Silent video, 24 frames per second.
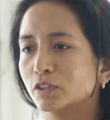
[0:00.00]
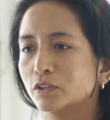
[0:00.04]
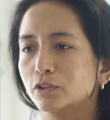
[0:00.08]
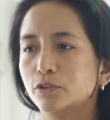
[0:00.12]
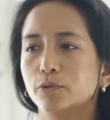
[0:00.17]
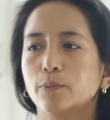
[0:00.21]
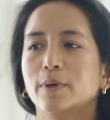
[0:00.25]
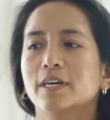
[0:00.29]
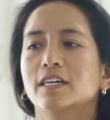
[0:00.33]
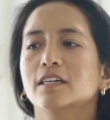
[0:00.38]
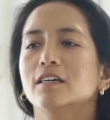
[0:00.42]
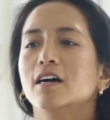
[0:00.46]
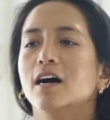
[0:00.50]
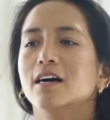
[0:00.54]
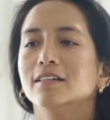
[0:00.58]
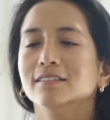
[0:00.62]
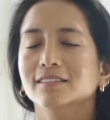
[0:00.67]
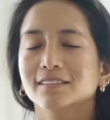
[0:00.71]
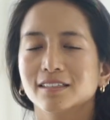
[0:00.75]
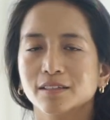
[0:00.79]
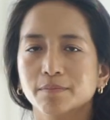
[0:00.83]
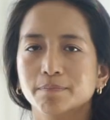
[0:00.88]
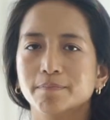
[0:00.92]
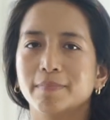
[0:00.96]
doing
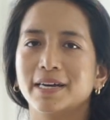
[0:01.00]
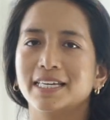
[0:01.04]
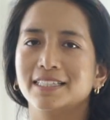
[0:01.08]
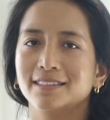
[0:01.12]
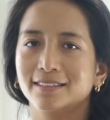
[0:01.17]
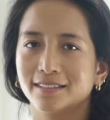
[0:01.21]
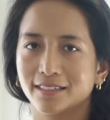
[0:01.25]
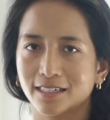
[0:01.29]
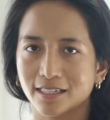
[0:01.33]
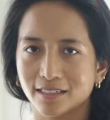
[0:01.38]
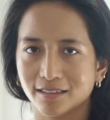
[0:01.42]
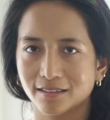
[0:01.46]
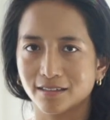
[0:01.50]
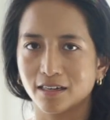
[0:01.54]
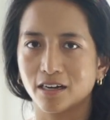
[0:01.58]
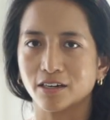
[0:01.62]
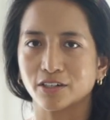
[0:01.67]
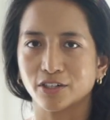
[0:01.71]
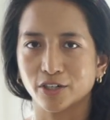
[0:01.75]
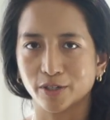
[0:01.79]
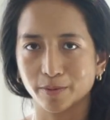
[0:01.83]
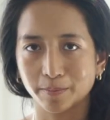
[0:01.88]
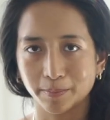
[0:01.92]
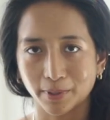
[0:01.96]
constant maintenance
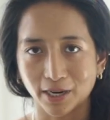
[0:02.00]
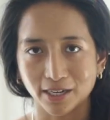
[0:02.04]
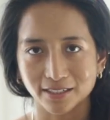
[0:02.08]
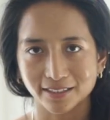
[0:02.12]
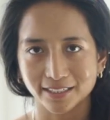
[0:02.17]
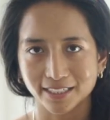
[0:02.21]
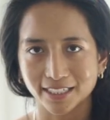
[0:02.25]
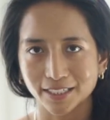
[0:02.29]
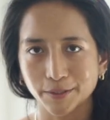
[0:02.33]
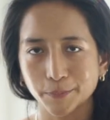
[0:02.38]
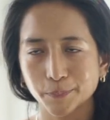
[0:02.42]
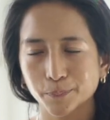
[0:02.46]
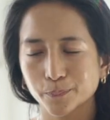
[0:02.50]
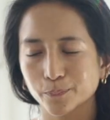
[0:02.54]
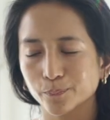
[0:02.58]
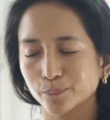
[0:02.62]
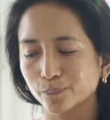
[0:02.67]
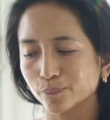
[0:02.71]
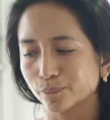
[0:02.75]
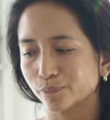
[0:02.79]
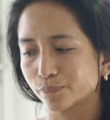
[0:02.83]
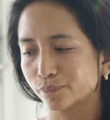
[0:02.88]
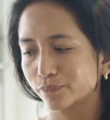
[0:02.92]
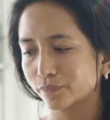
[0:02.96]
on your body
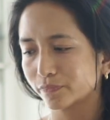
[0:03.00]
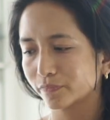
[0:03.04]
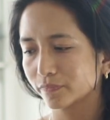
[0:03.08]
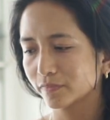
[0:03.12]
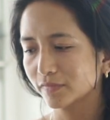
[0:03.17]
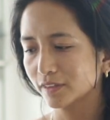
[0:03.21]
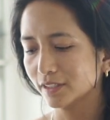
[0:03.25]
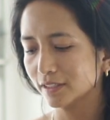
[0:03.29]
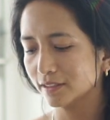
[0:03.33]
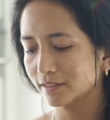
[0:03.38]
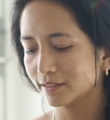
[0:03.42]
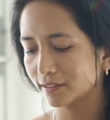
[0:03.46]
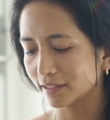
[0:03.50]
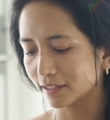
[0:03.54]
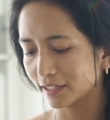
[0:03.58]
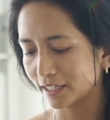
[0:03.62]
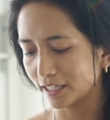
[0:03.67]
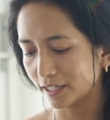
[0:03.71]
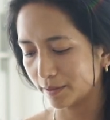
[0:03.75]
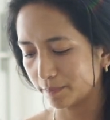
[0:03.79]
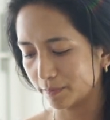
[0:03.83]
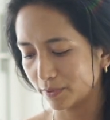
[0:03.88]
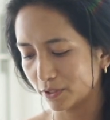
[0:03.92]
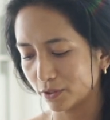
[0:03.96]
to
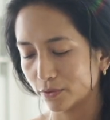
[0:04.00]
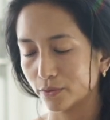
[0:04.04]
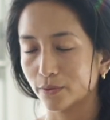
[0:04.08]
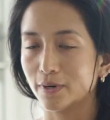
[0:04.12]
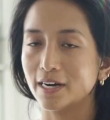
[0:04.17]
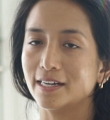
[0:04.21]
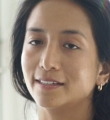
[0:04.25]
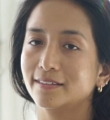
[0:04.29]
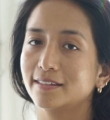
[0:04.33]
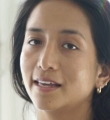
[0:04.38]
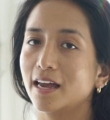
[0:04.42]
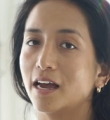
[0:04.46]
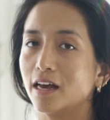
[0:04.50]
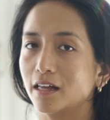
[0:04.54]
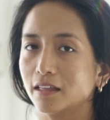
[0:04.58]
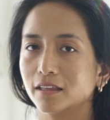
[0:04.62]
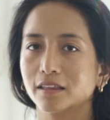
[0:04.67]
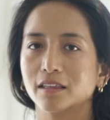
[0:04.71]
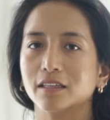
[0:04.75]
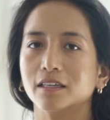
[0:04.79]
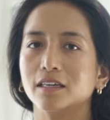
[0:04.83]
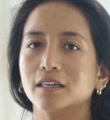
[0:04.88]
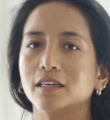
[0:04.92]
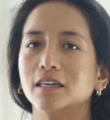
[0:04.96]
keep you as
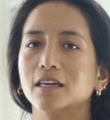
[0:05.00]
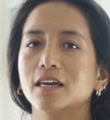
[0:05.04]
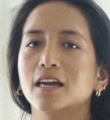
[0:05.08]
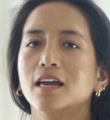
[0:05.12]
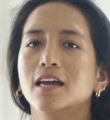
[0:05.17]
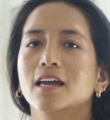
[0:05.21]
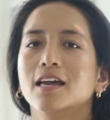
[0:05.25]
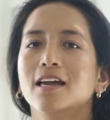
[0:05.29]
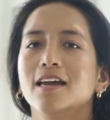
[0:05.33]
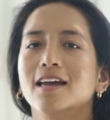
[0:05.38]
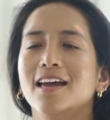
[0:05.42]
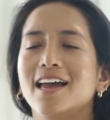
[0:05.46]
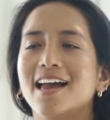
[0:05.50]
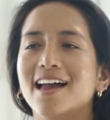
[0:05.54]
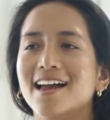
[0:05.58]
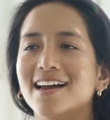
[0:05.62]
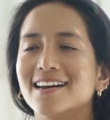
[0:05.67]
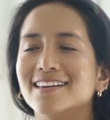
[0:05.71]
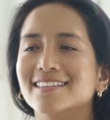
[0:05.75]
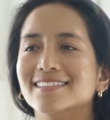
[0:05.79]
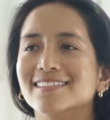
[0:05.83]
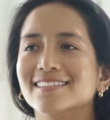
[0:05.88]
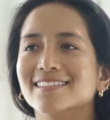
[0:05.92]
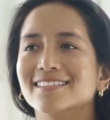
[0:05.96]
healthy
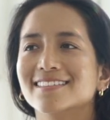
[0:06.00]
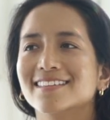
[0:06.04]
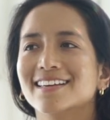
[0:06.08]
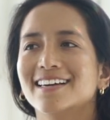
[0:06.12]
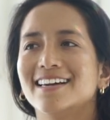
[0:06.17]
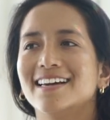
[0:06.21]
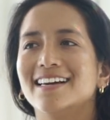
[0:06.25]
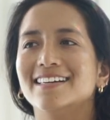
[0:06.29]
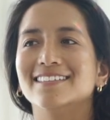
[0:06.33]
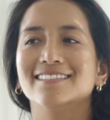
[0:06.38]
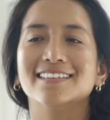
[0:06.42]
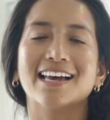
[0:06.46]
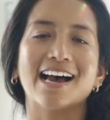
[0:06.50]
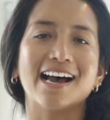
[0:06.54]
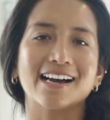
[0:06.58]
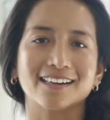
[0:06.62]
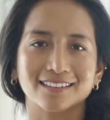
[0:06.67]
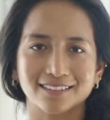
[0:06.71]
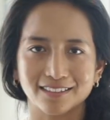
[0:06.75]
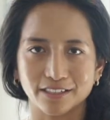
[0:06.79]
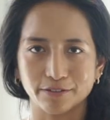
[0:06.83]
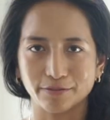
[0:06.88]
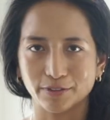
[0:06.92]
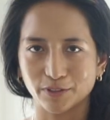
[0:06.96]
and as
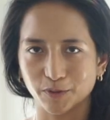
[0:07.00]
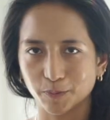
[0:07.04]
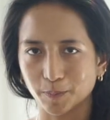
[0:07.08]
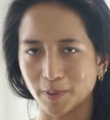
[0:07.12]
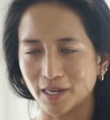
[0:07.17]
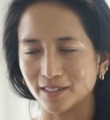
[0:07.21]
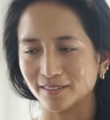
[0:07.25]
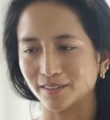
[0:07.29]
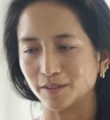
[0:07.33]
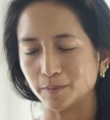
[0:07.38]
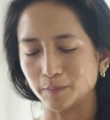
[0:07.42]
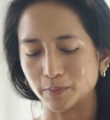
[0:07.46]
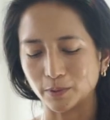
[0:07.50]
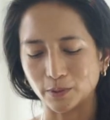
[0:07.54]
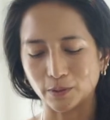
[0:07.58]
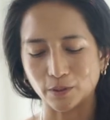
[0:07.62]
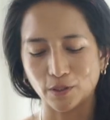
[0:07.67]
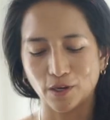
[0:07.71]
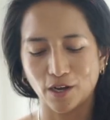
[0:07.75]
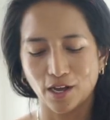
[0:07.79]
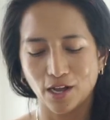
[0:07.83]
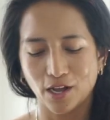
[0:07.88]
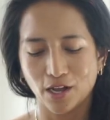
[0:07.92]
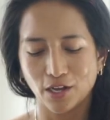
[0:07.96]
active as
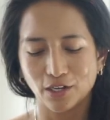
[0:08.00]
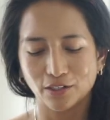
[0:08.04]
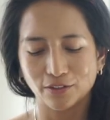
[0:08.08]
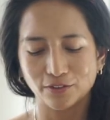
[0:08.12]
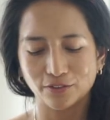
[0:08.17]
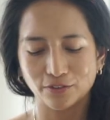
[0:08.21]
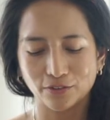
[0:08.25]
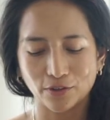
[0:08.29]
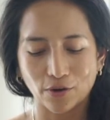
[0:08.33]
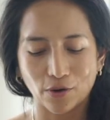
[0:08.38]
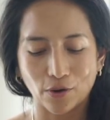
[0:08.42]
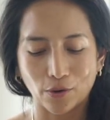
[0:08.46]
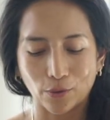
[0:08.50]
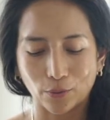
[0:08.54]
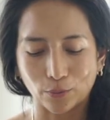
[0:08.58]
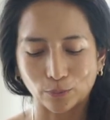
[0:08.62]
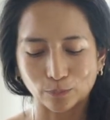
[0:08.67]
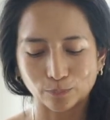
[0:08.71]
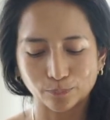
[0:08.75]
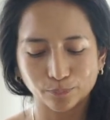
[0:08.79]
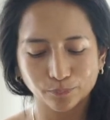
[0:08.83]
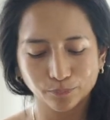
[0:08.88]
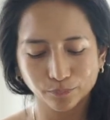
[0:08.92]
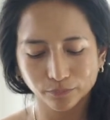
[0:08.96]
possible.
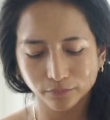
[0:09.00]
So